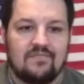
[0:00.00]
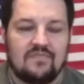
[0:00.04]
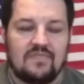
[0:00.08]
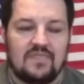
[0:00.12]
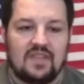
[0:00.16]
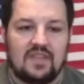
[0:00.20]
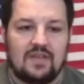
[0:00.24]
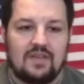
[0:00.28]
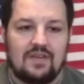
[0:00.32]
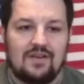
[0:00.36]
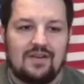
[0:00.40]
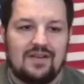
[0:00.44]

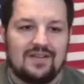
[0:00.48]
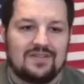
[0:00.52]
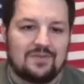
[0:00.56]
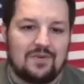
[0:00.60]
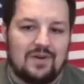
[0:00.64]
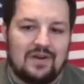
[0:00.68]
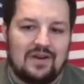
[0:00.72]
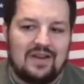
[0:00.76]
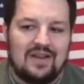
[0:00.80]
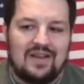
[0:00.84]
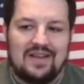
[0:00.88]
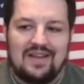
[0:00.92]
That's
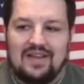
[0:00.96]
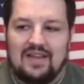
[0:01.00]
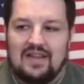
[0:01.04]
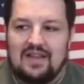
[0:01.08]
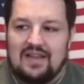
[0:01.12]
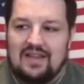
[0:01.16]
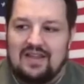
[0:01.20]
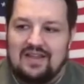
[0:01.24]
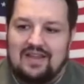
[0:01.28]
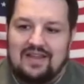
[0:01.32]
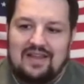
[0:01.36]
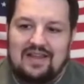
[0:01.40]
where
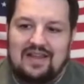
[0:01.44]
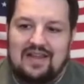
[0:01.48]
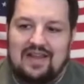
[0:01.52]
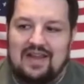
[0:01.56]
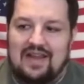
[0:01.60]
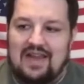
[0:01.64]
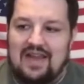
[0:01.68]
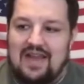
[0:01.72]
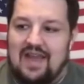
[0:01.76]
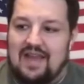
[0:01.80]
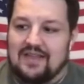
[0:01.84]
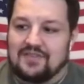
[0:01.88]

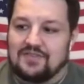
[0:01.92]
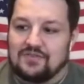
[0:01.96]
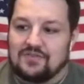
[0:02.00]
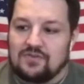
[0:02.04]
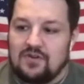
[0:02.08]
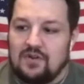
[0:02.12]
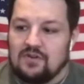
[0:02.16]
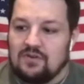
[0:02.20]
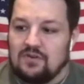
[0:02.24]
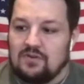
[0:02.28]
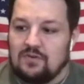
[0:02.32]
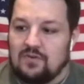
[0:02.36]
I
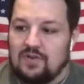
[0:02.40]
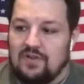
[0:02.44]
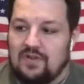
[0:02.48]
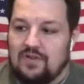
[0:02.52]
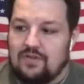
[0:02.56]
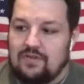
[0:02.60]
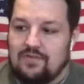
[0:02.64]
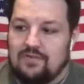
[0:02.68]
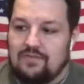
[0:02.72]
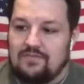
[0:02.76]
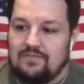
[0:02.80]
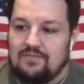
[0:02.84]
struggle
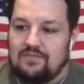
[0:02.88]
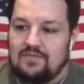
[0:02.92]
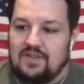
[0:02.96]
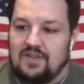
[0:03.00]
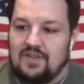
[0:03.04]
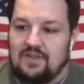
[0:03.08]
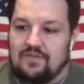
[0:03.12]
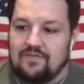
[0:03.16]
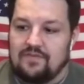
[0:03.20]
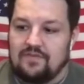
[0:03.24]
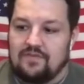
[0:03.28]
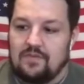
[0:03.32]
with,
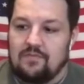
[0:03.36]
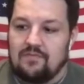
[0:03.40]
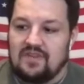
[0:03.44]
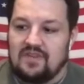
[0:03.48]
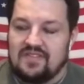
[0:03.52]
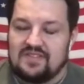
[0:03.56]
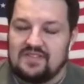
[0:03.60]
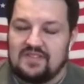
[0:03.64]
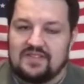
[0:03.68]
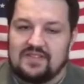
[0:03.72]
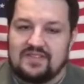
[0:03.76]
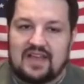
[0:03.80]
from the
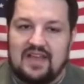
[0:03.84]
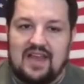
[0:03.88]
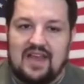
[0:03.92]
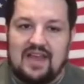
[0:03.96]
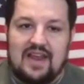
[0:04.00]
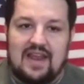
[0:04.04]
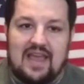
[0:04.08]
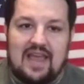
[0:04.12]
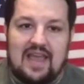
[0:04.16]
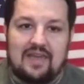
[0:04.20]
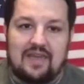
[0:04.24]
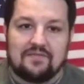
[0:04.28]
business
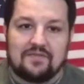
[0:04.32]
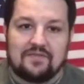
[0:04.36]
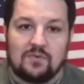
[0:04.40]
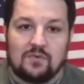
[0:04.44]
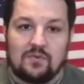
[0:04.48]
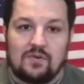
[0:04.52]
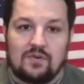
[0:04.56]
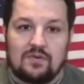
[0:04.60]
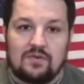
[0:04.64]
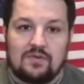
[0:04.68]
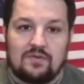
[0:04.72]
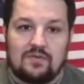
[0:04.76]
side. I have to
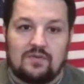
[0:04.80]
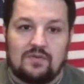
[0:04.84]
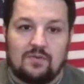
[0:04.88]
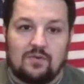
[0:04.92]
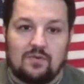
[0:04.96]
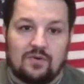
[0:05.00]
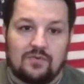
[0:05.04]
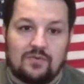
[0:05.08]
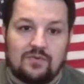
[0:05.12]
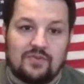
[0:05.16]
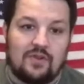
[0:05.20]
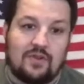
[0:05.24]
work
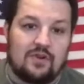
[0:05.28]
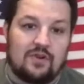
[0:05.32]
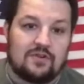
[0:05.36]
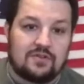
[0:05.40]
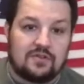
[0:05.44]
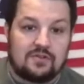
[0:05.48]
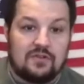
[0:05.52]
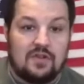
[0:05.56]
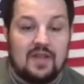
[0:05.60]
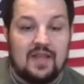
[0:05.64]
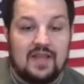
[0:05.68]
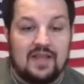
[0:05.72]
with
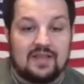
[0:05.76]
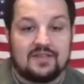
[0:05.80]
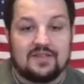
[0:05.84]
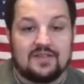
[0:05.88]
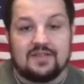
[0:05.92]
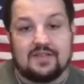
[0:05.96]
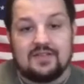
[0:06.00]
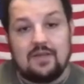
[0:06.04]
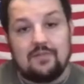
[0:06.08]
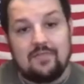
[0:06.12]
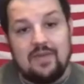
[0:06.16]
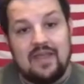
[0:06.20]
larger clients
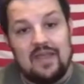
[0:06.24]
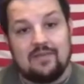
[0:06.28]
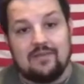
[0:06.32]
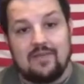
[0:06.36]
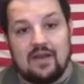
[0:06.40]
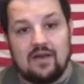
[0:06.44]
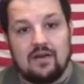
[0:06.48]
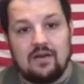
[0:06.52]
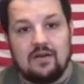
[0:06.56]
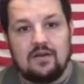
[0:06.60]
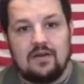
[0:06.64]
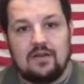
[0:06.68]
because they pay
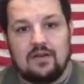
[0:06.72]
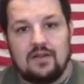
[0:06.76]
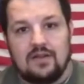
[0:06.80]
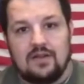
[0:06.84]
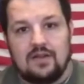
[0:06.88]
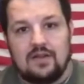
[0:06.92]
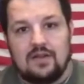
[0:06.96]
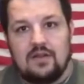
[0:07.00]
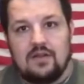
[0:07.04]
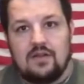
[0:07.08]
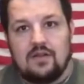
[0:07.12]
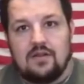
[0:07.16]
better.
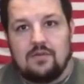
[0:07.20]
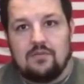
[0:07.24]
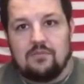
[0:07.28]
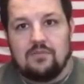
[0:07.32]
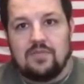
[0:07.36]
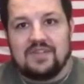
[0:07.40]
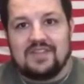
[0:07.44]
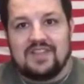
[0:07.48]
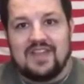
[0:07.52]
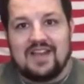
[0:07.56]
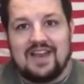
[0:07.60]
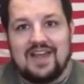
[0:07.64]

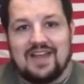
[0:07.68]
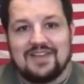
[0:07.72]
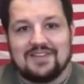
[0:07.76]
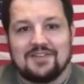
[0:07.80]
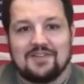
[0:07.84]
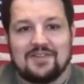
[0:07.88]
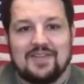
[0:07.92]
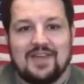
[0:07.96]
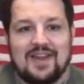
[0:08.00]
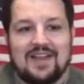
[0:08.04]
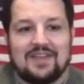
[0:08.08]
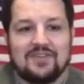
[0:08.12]
But
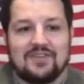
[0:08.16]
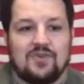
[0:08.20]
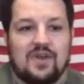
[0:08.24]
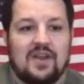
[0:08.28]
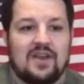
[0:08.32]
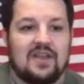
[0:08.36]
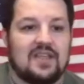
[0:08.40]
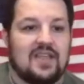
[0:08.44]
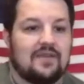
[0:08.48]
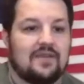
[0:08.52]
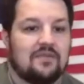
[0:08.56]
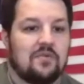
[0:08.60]
then I try
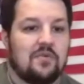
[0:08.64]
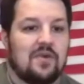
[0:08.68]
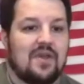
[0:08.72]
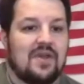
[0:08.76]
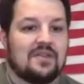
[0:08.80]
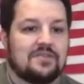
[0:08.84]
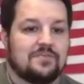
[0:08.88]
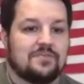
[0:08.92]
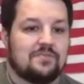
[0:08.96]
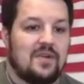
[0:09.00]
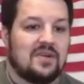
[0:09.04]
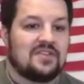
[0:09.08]
to give away
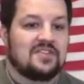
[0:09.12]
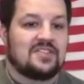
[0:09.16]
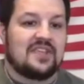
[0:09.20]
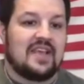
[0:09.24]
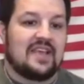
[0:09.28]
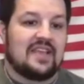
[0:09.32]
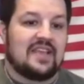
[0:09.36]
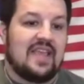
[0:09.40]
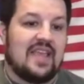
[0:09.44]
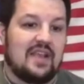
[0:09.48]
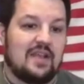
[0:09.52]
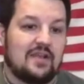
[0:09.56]
as much as
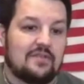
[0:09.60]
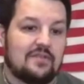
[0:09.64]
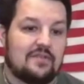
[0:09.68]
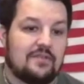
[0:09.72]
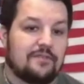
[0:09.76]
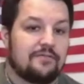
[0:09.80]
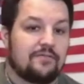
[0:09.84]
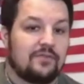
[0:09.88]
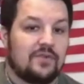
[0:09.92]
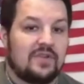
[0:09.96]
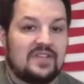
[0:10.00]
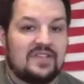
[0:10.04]
I can on the
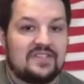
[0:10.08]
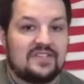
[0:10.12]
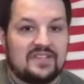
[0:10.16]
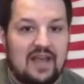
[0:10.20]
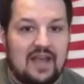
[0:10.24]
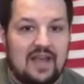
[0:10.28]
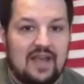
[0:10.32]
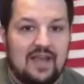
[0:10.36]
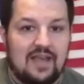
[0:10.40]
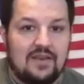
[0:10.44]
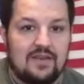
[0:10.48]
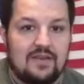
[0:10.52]
free
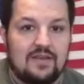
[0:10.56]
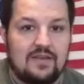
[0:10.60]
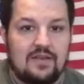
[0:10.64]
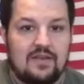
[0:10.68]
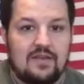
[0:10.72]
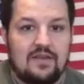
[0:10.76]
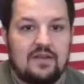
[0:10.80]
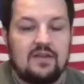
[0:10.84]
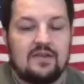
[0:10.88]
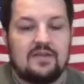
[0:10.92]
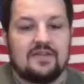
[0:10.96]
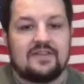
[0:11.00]
side
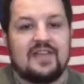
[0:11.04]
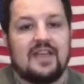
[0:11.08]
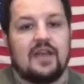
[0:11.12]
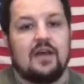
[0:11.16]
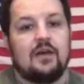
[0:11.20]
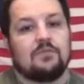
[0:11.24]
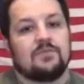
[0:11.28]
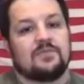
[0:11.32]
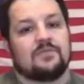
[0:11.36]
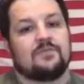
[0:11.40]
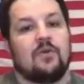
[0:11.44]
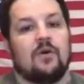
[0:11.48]
to
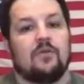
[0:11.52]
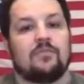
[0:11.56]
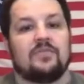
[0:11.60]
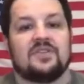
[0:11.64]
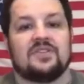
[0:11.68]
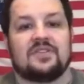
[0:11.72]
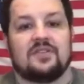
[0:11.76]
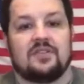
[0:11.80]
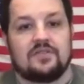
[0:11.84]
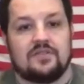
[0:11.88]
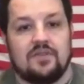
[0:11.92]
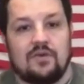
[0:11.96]
help small
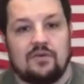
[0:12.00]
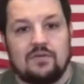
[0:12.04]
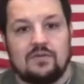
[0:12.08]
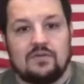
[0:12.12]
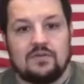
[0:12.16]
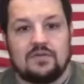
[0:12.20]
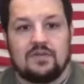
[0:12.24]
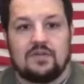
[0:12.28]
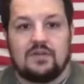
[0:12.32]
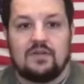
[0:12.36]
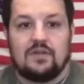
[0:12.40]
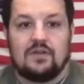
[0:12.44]
business owners.